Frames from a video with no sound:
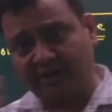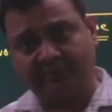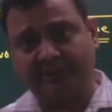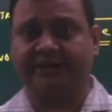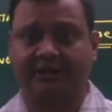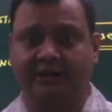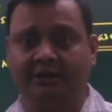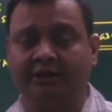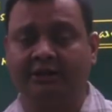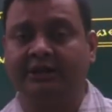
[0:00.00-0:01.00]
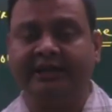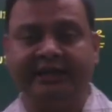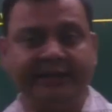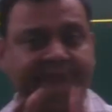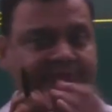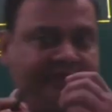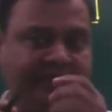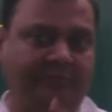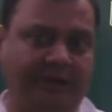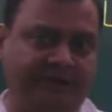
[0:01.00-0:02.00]
by area. If
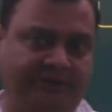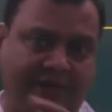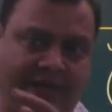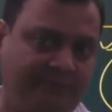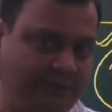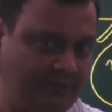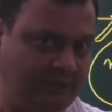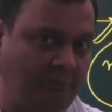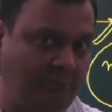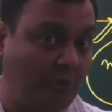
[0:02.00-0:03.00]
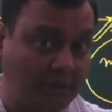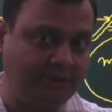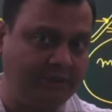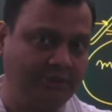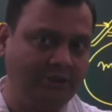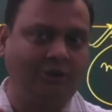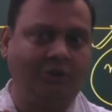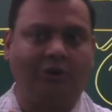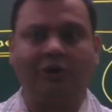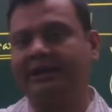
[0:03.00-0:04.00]
sigma is variable, number one,
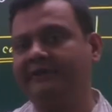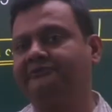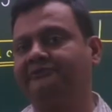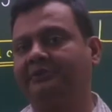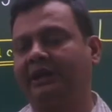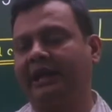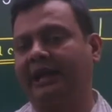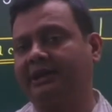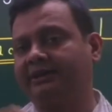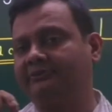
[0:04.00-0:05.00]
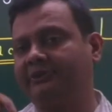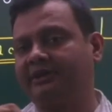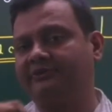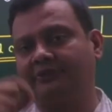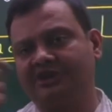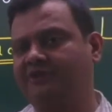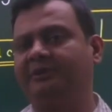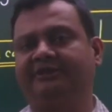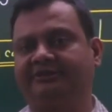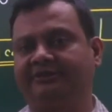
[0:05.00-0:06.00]
or if at the very first
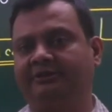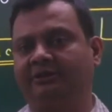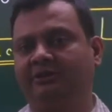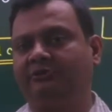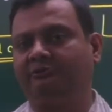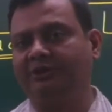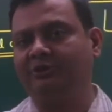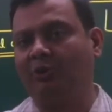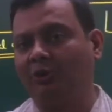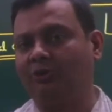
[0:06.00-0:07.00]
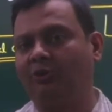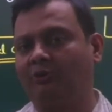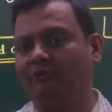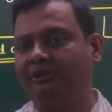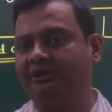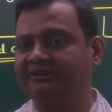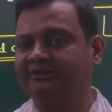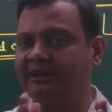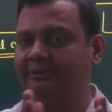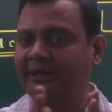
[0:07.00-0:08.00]
place we don't know whether
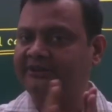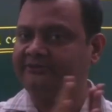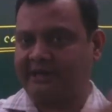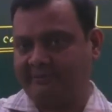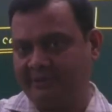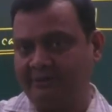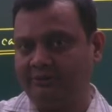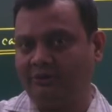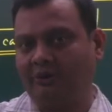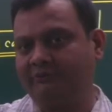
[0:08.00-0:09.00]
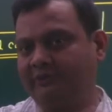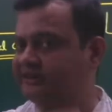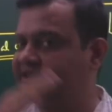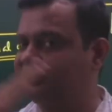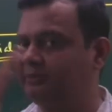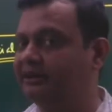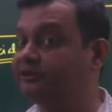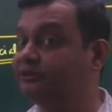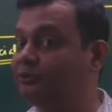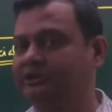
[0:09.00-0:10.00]
sigma is variable or whether sigma
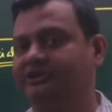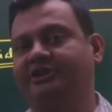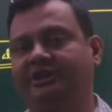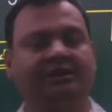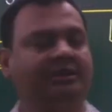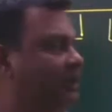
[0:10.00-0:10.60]
is constant, then